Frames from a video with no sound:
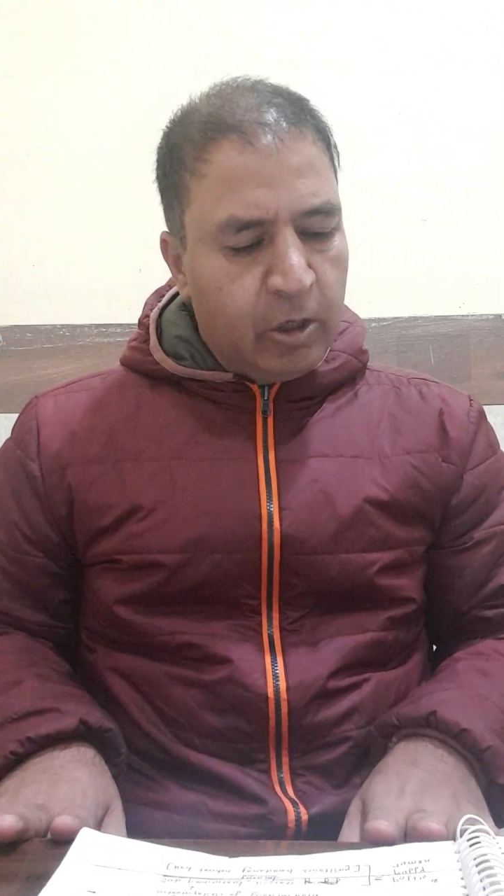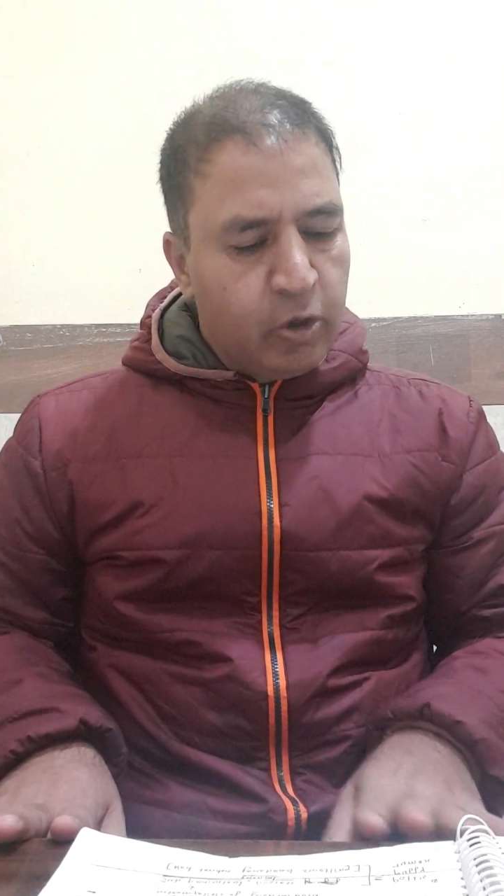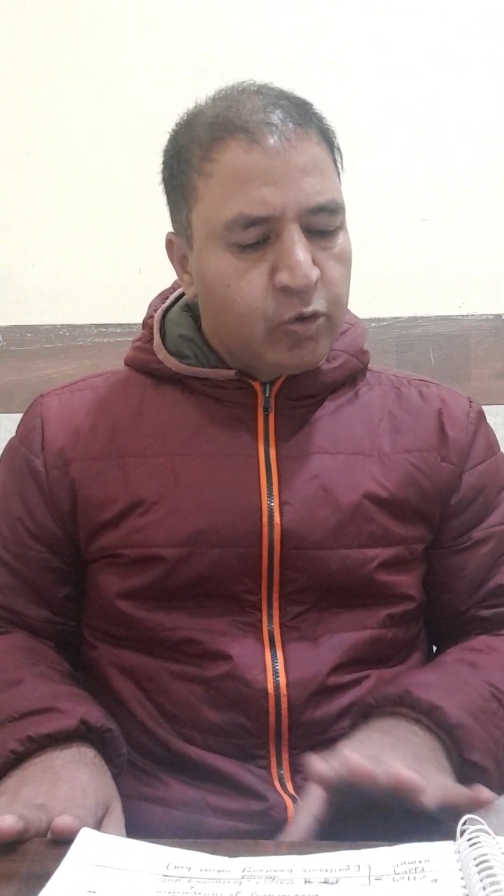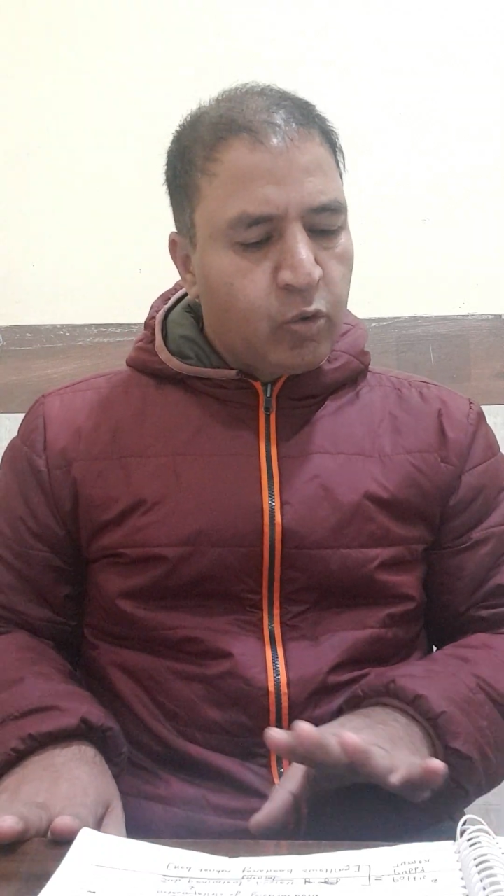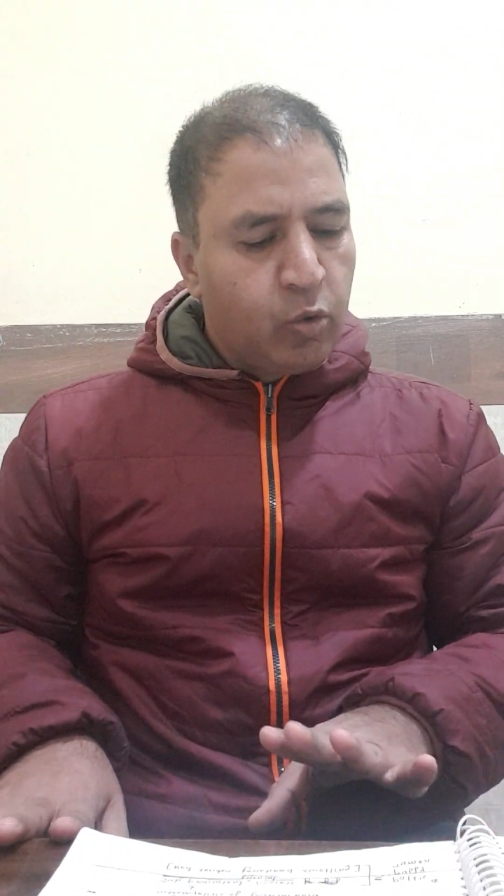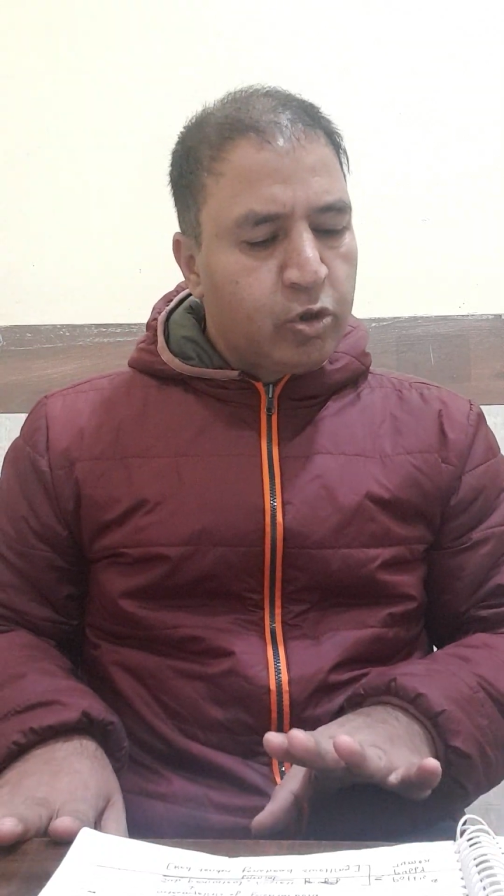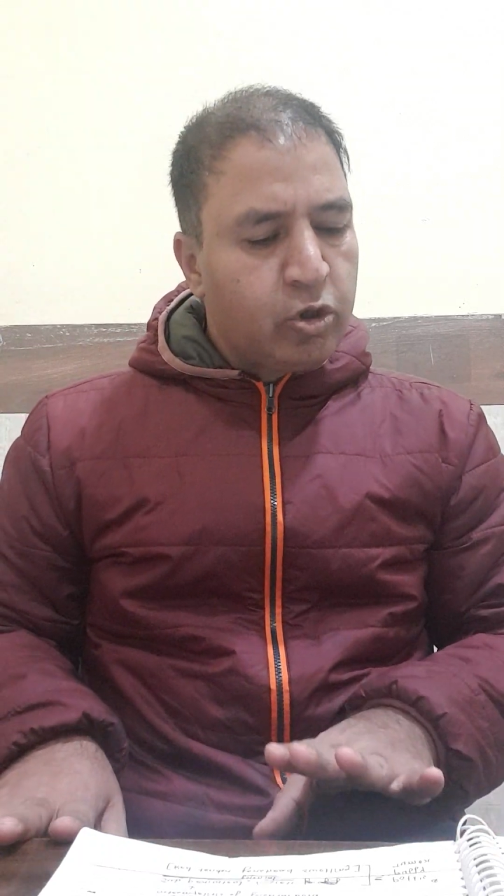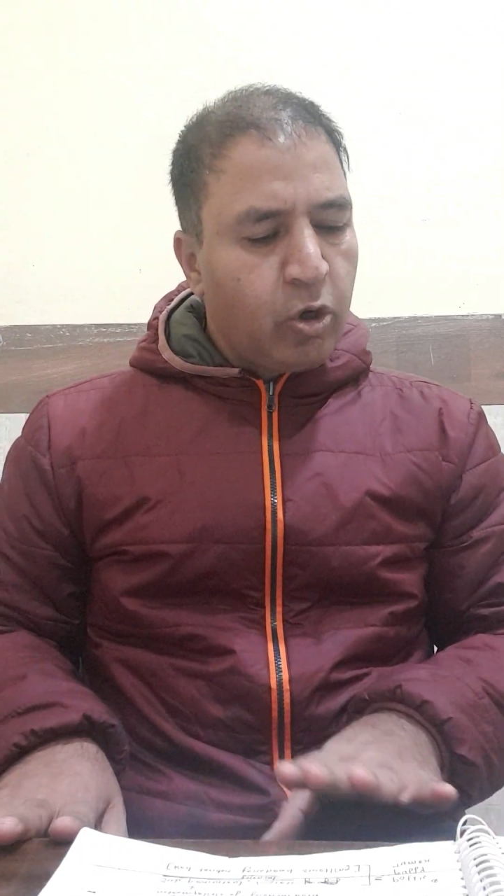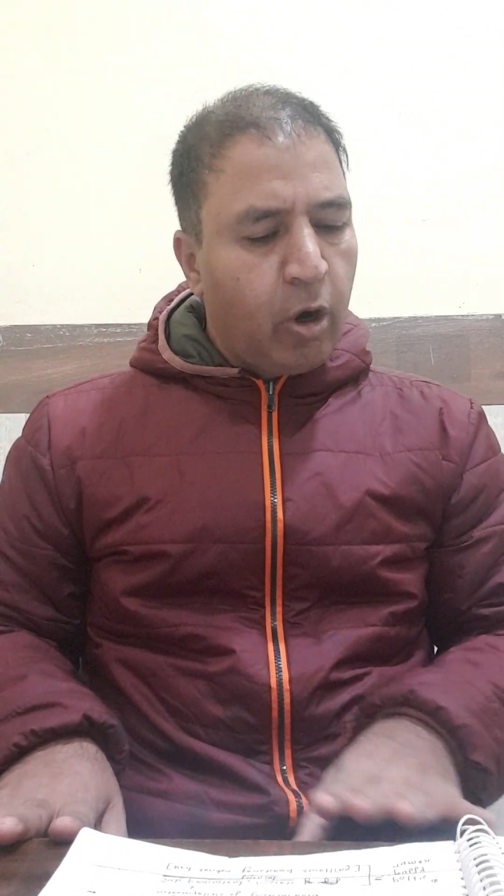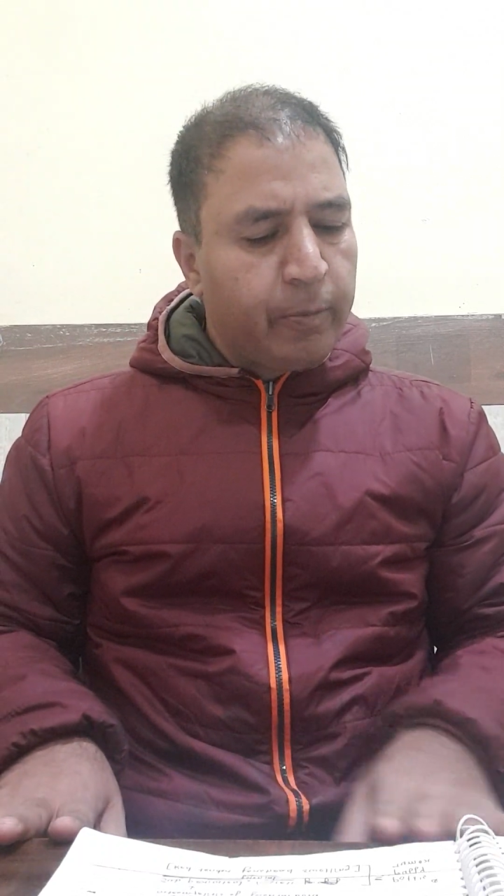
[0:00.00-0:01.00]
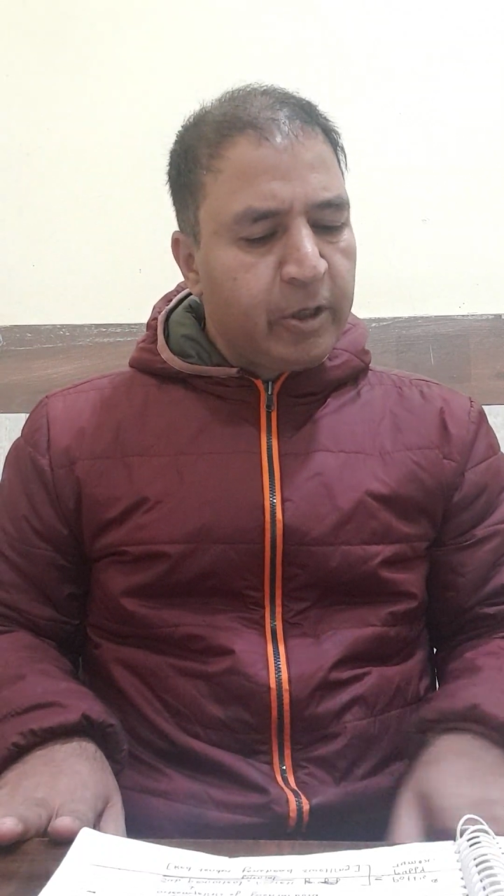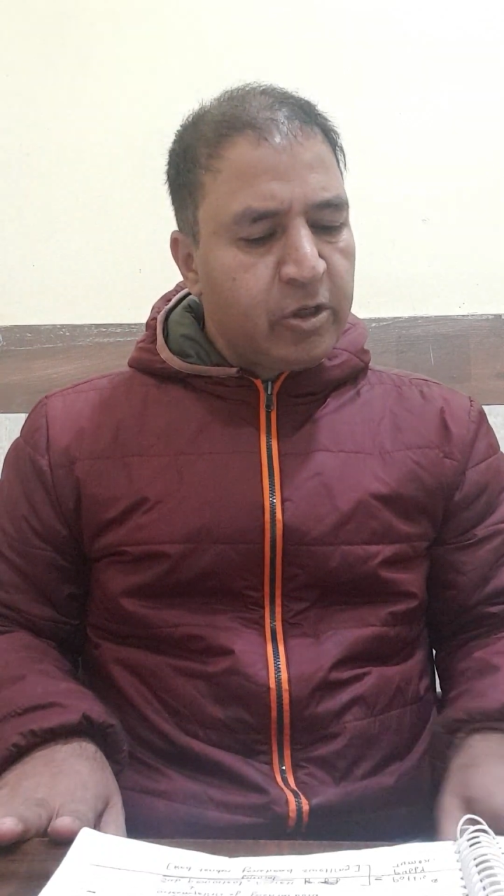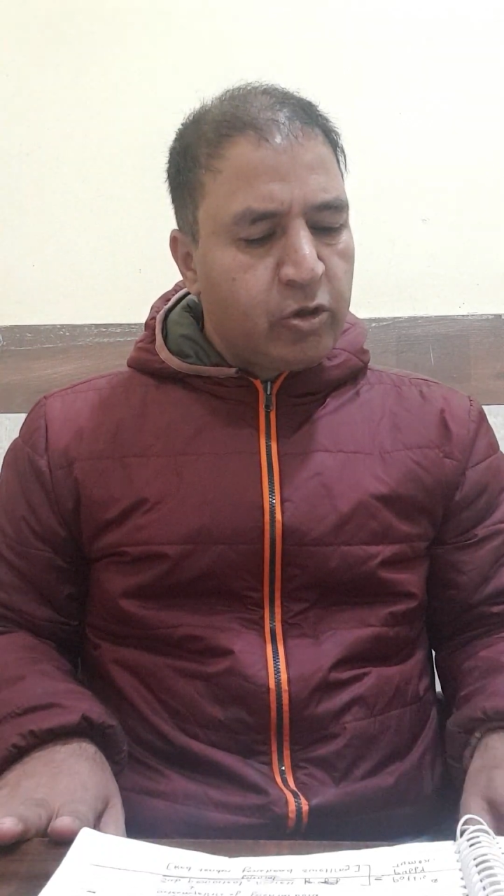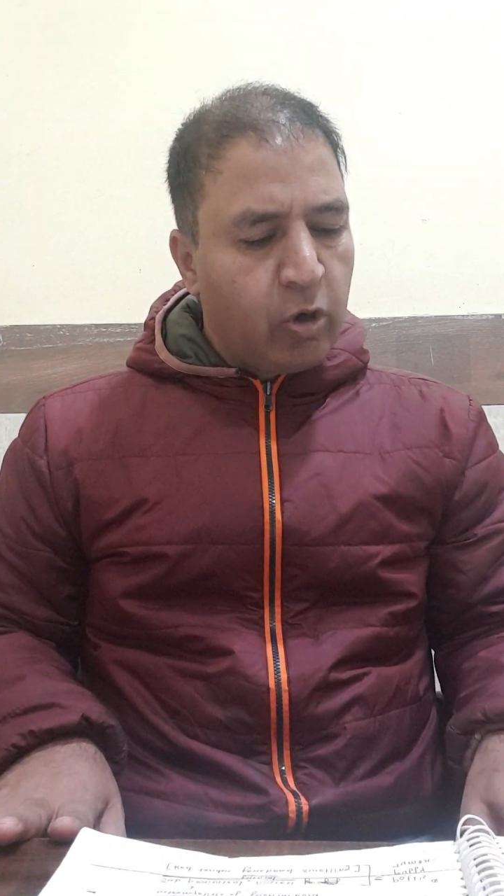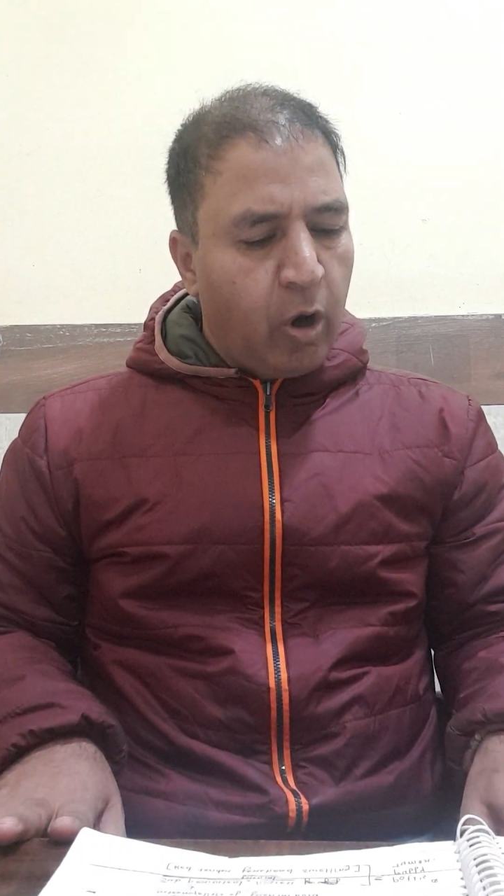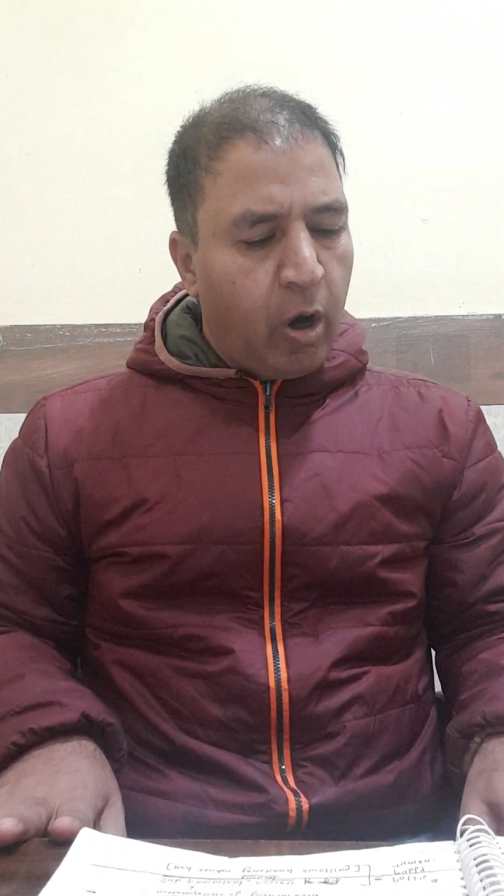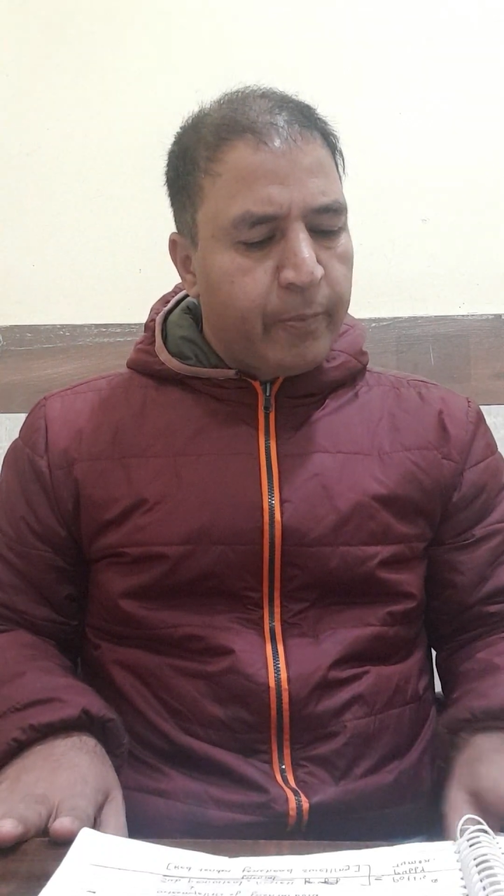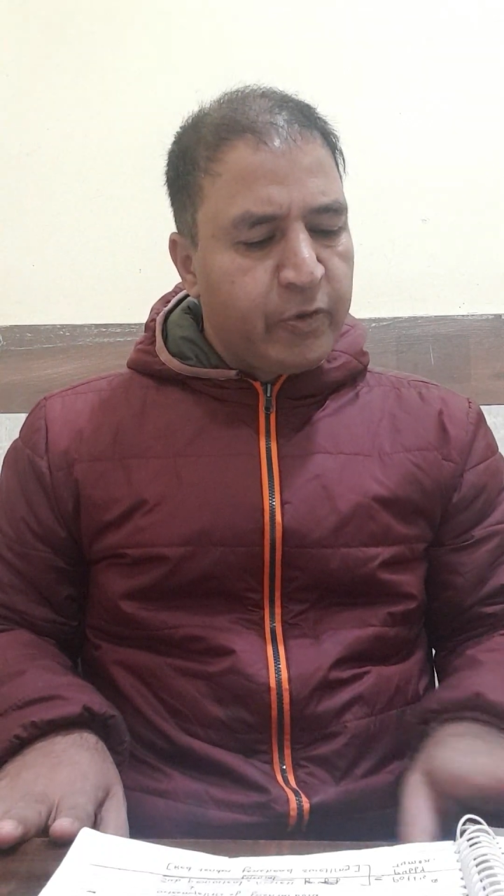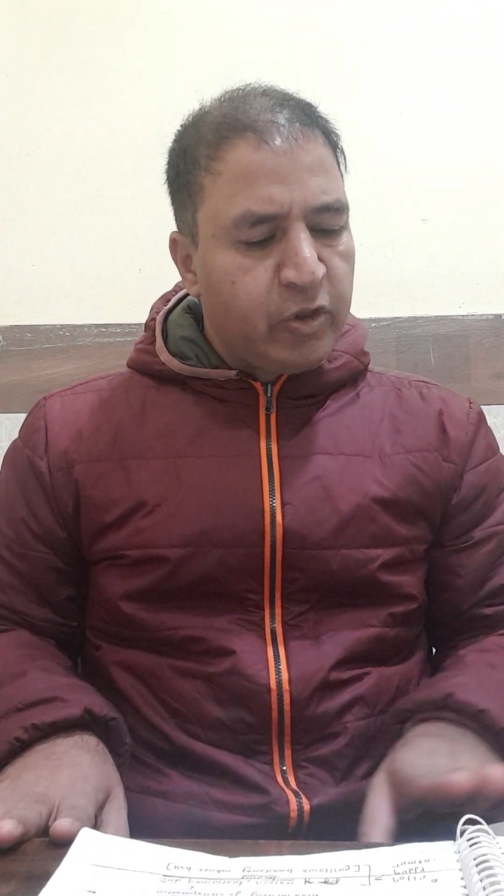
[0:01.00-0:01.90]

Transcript: So, stop these drops,